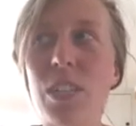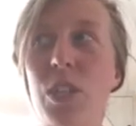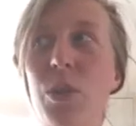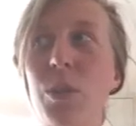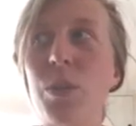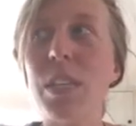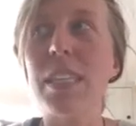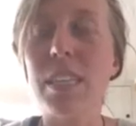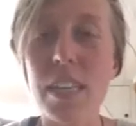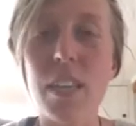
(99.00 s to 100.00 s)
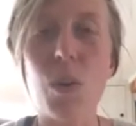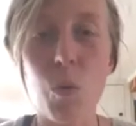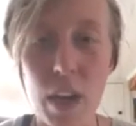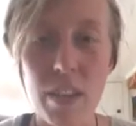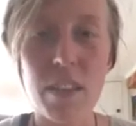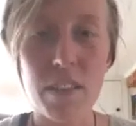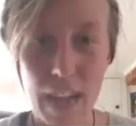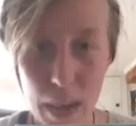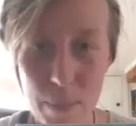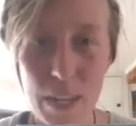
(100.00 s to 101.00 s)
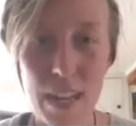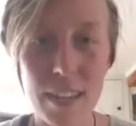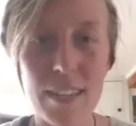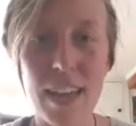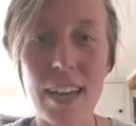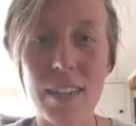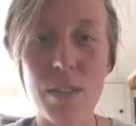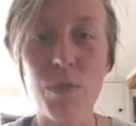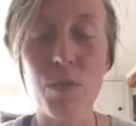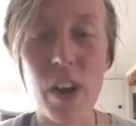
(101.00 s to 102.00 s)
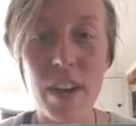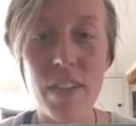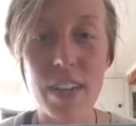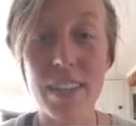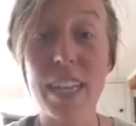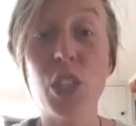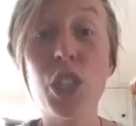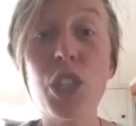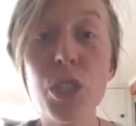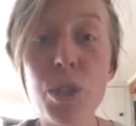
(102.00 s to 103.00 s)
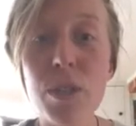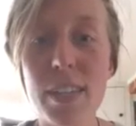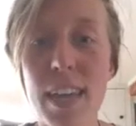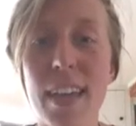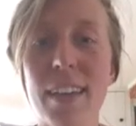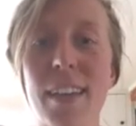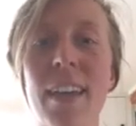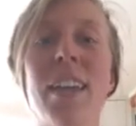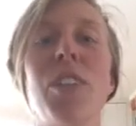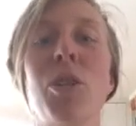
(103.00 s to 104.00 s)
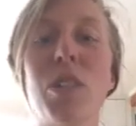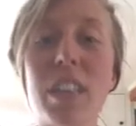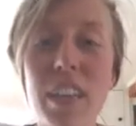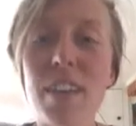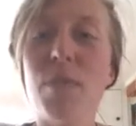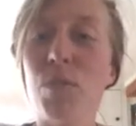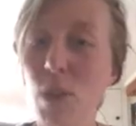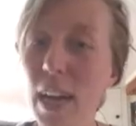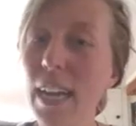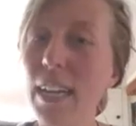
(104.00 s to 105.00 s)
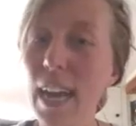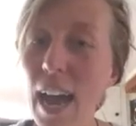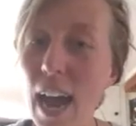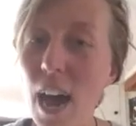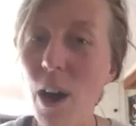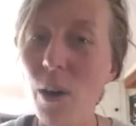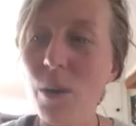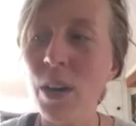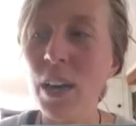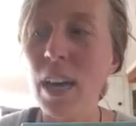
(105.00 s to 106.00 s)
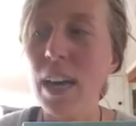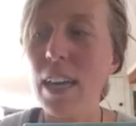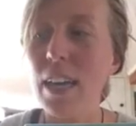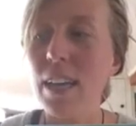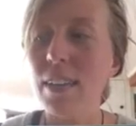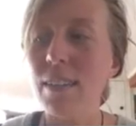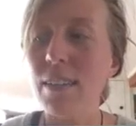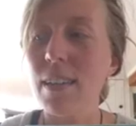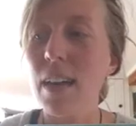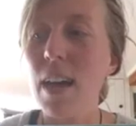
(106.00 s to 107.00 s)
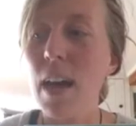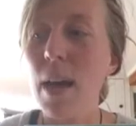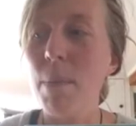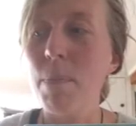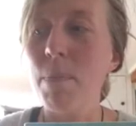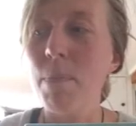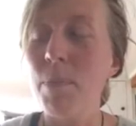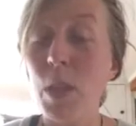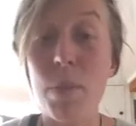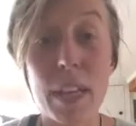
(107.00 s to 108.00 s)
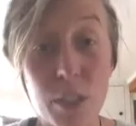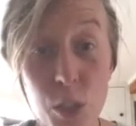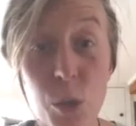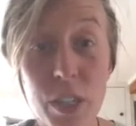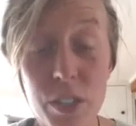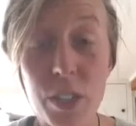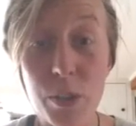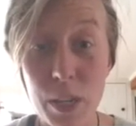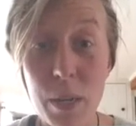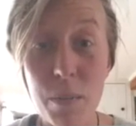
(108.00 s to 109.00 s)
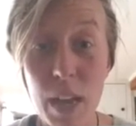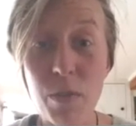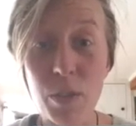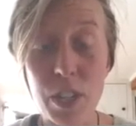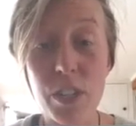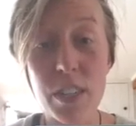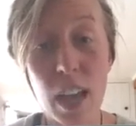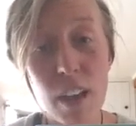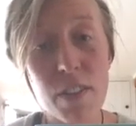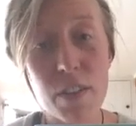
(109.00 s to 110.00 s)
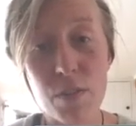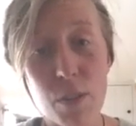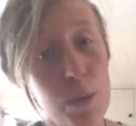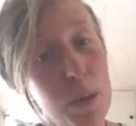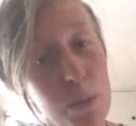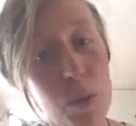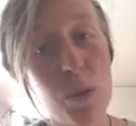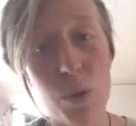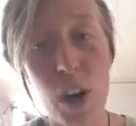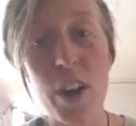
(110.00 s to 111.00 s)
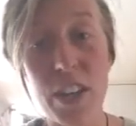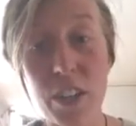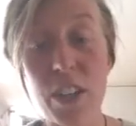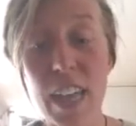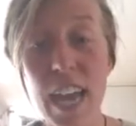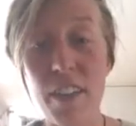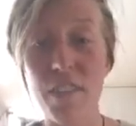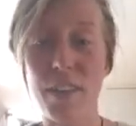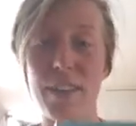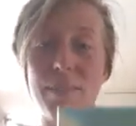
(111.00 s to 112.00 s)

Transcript: to see the wealth of happiness that is in front of us. And choosing to live right now is the best choice you're going to make for yourself and for the people who are in your life.